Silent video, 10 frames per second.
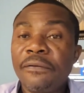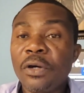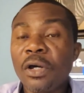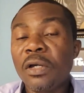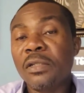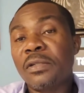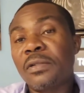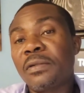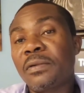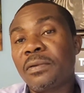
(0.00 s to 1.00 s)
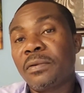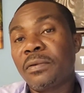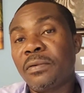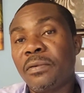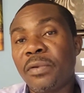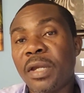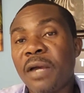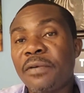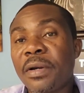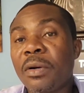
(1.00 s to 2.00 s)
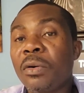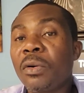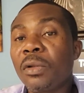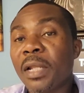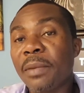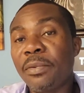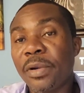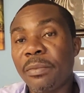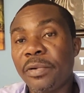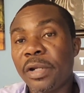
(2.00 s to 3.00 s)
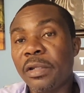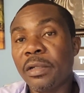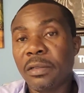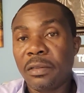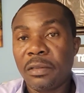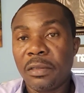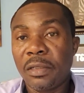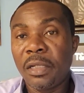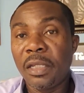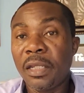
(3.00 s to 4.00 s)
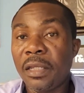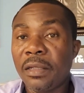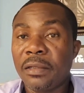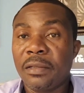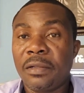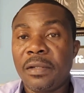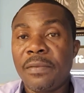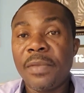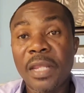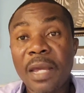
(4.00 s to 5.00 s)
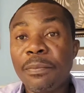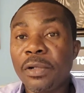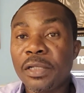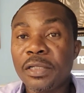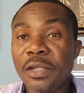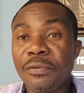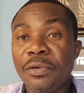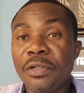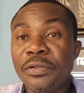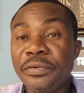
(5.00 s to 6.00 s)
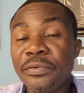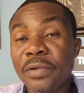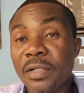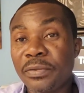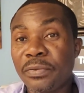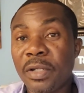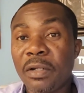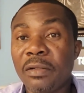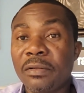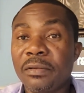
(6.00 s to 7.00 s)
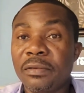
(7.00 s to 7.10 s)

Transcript: for us, we have our own Liberian brother in the Minneapolis area too as well,